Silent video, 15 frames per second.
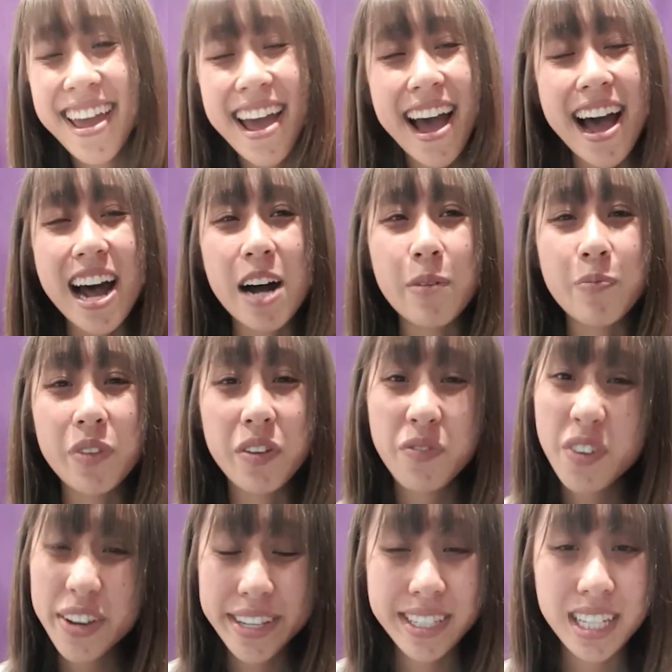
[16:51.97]
The
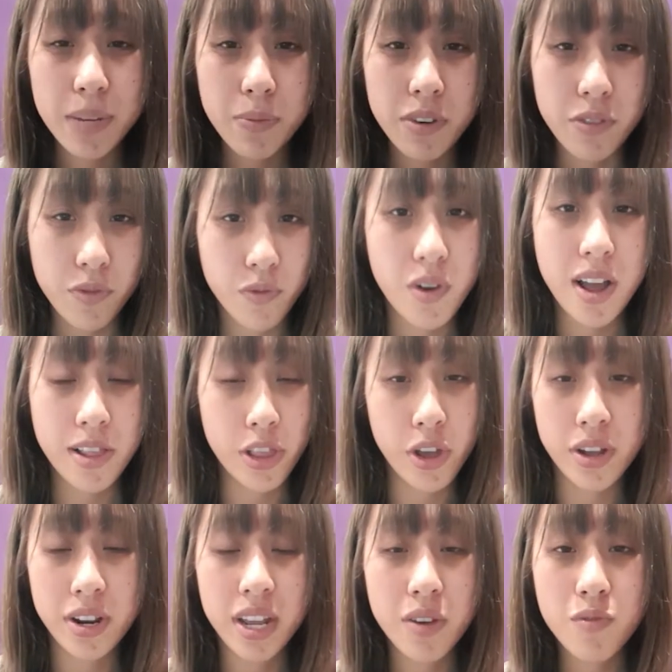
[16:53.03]
first step of
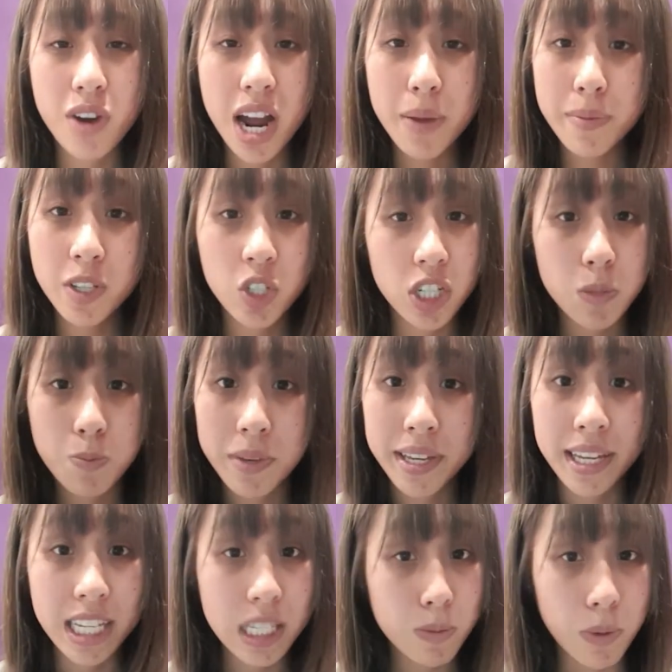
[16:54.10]
learning rhyme is just being
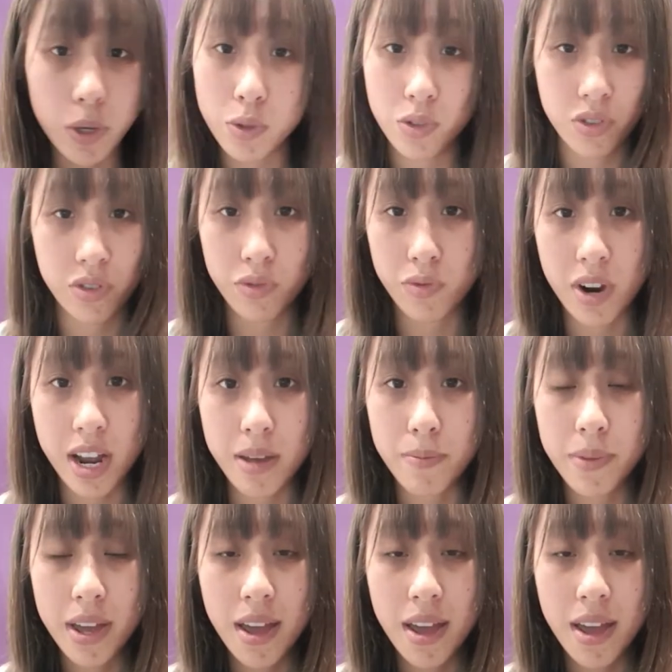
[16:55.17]
exposed to rhyme